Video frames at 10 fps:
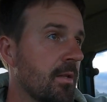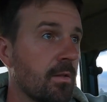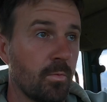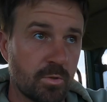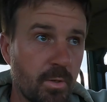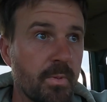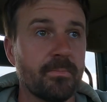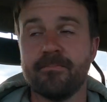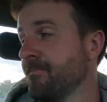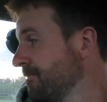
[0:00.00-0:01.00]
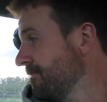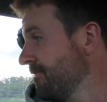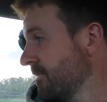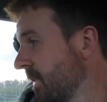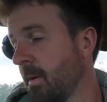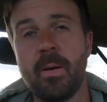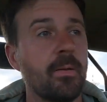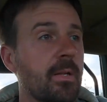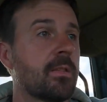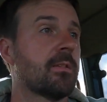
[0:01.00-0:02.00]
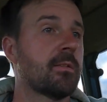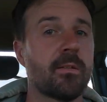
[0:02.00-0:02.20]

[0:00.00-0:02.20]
So we'll top it. Anyway, let's